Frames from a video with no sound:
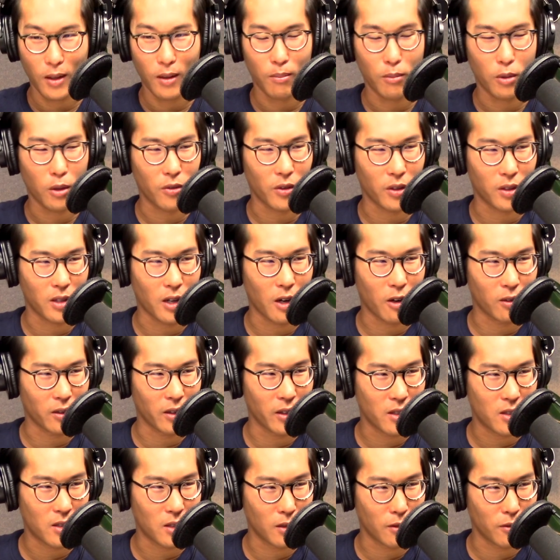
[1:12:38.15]
perfect. Our
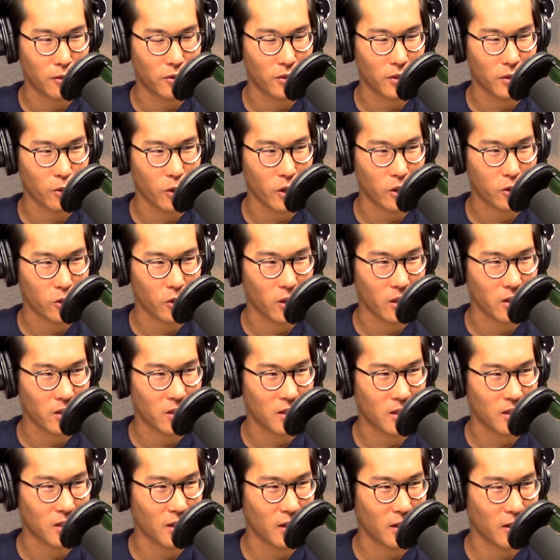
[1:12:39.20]
list of
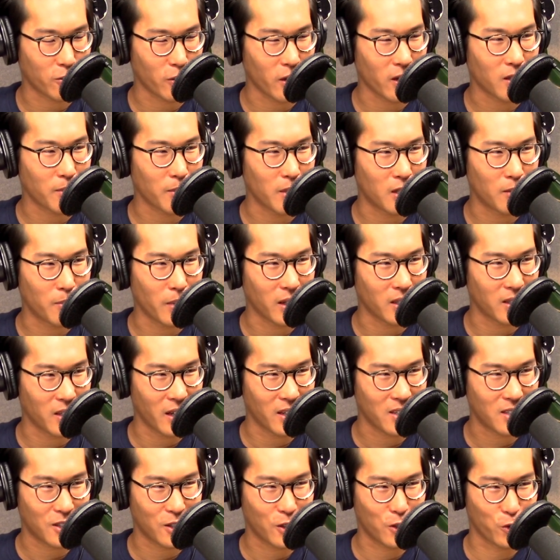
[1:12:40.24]
restaurants recommended by
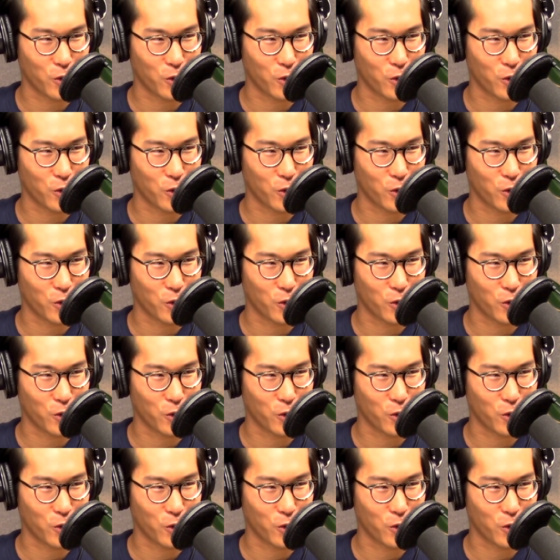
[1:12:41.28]
guests is